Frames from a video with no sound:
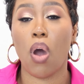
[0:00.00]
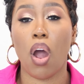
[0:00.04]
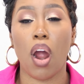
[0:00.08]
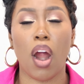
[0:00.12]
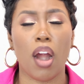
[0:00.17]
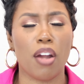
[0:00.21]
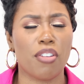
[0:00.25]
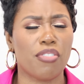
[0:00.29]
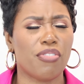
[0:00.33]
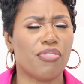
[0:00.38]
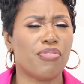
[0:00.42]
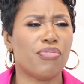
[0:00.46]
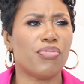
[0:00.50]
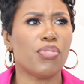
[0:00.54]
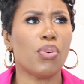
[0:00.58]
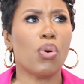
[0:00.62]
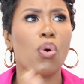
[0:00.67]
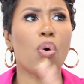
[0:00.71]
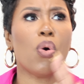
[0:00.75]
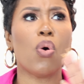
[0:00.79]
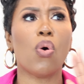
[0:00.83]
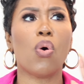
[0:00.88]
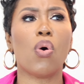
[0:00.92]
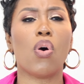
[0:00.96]
are
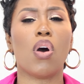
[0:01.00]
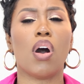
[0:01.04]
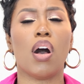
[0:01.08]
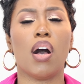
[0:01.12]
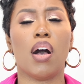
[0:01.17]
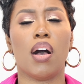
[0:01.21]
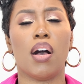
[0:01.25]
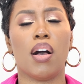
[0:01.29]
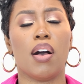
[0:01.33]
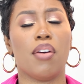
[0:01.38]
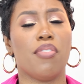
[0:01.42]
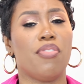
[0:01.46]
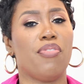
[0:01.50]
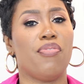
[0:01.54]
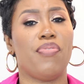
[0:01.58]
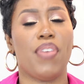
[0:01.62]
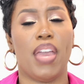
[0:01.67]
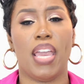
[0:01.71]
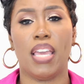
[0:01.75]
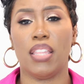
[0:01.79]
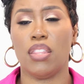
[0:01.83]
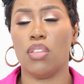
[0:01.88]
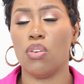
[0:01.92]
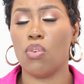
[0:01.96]
full of
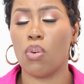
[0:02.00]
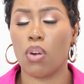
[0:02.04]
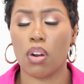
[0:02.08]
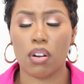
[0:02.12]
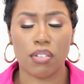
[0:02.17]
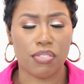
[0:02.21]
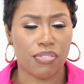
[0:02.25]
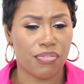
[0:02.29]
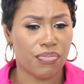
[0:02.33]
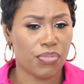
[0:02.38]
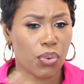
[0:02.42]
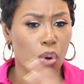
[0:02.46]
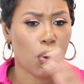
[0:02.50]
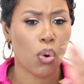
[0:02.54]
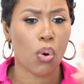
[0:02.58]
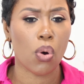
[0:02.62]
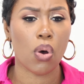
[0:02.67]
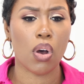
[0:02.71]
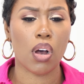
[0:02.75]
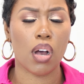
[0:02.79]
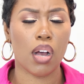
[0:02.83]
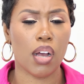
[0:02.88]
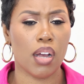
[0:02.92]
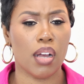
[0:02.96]
faith. You are
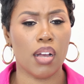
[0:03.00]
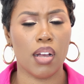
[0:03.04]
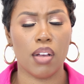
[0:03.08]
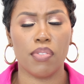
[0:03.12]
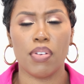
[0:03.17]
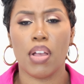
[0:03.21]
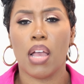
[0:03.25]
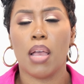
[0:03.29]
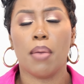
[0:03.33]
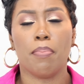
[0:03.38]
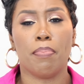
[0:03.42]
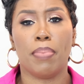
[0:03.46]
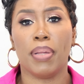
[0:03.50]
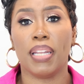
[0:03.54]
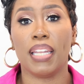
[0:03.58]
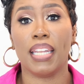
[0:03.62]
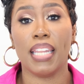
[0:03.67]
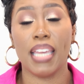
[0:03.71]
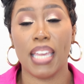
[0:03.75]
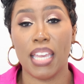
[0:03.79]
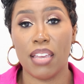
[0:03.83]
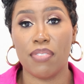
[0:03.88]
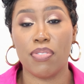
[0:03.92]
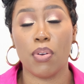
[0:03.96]
full of
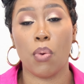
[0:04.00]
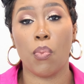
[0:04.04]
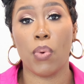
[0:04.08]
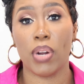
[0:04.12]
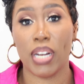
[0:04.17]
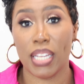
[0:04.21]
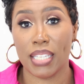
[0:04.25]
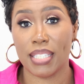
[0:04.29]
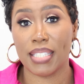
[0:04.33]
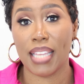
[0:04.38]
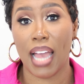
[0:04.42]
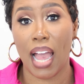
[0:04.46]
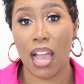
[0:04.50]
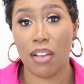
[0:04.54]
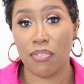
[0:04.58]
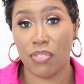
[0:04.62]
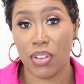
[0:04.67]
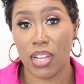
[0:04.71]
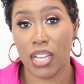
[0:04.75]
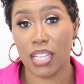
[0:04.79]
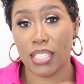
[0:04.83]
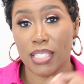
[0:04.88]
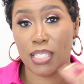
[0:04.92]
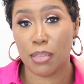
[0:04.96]
belief when it's time
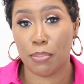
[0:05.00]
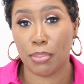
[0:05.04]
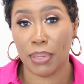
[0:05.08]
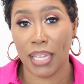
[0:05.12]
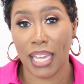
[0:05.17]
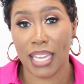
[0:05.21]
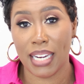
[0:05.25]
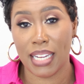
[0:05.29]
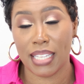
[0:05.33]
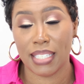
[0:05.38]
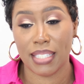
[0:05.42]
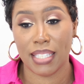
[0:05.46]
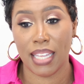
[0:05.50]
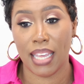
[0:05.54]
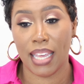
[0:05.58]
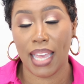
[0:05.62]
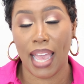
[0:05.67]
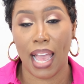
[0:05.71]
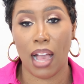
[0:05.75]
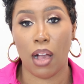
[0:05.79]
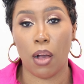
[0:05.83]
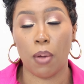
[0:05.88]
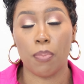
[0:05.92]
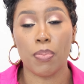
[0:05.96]
for us to plan this thing
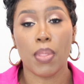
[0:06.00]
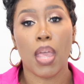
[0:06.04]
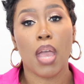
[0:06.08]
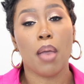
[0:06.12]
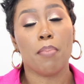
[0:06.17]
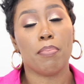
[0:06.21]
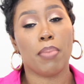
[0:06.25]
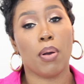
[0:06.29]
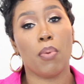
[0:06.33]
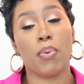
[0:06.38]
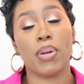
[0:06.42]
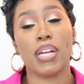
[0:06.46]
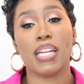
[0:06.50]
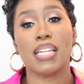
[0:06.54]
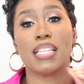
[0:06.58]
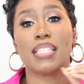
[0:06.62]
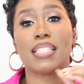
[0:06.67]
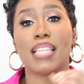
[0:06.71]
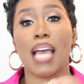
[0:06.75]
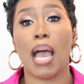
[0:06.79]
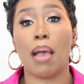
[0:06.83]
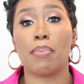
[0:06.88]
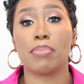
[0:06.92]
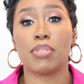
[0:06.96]
out. But when it's
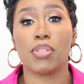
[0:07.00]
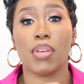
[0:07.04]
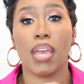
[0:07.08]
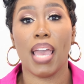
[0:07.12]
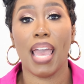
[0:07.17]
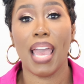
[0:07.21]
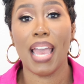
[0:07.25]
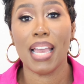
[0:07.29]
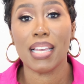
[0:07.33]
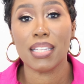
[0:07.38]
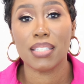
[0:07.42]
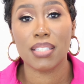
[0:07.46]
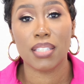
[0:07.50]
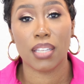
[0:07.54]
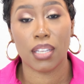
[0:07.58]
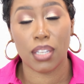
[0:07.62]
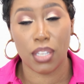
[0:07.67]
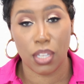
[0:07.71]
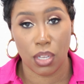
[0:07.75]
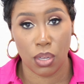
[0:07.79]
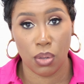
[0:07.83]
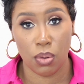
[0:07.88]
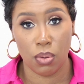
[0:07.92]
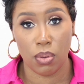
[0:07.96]
time to
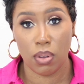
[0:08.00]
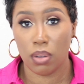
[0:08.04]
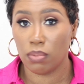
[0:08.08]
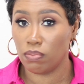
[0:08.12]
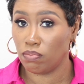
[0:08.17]
execute,